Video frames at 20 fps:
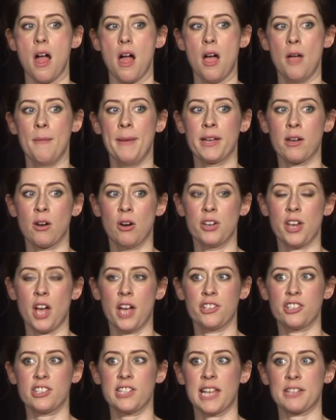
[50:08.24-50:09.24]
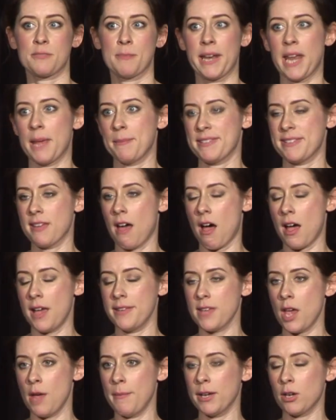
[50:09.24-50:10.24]
Oh my God, I just slashed my neighbour's
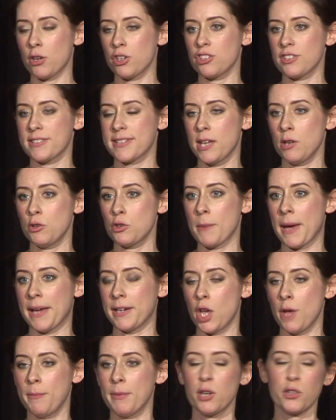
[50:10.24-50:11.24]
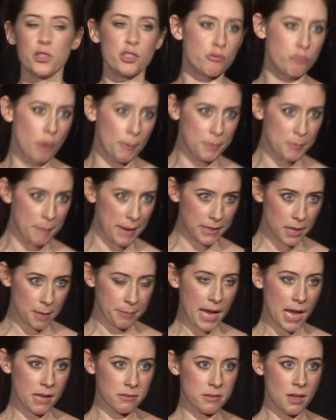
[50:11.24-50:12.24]
tyres. Oh my God, I just killed a man. Oh my God, I just robbed a
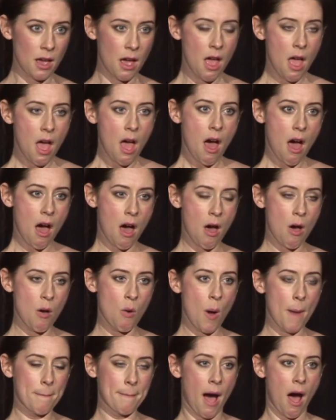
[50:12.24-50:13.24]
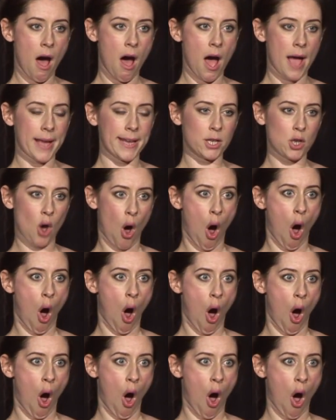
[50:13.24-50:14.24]
makeup counter. Oh my
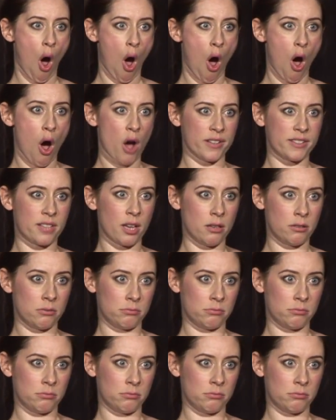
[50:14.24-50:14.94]
God.